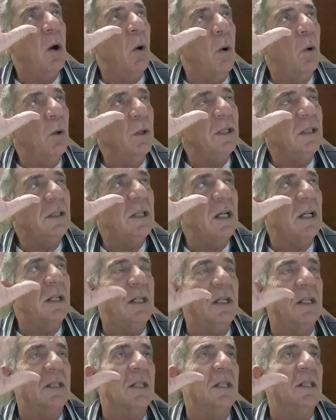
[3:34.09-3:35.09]
the
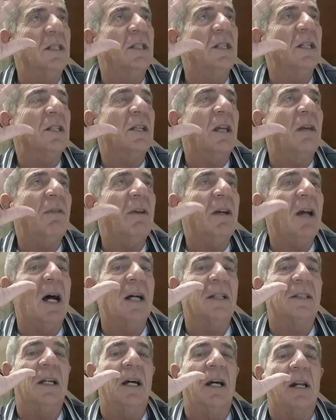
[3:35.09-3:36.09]
techniques is just giving us
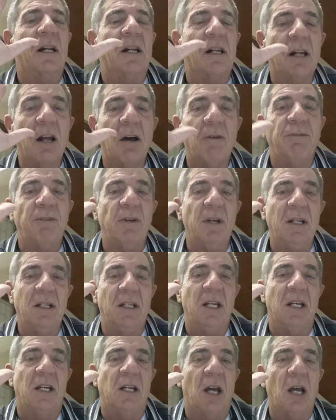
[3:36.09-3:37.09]
a rough
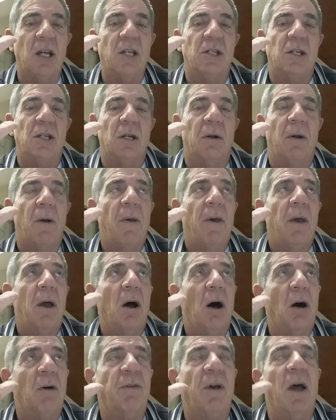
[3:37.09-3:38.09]
indication
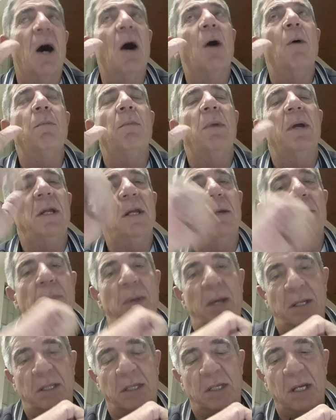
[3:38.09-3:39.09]
of how many
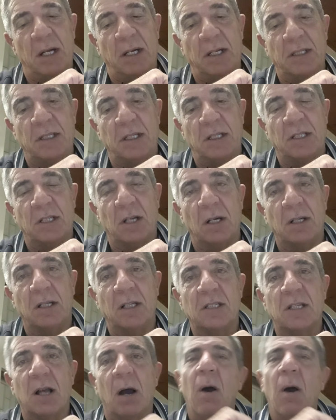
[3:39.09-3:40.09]
bacteria is inside the
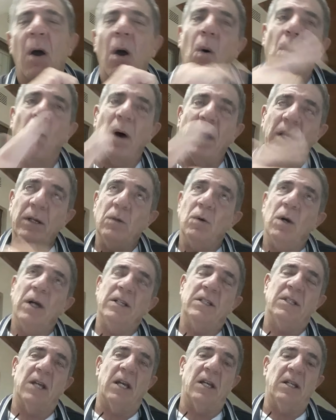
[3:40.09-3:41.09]
cell. Why do I
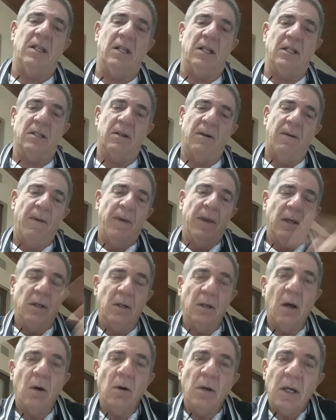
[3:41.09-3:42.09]
say this? You
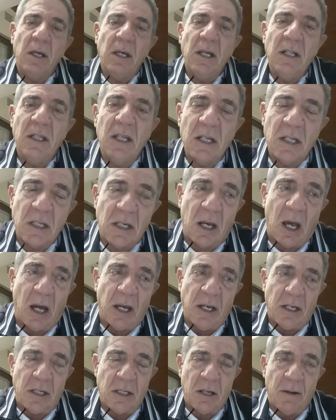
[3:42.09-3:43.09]
know, in this
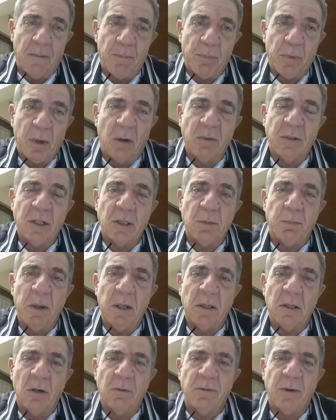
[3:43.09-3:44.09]
case of the
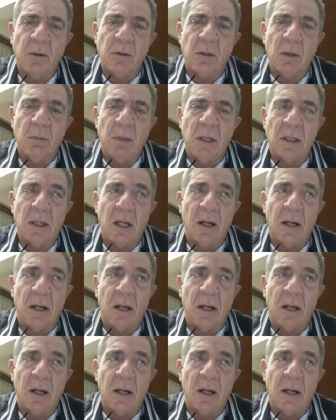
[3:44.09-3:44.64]
spectrophotometer,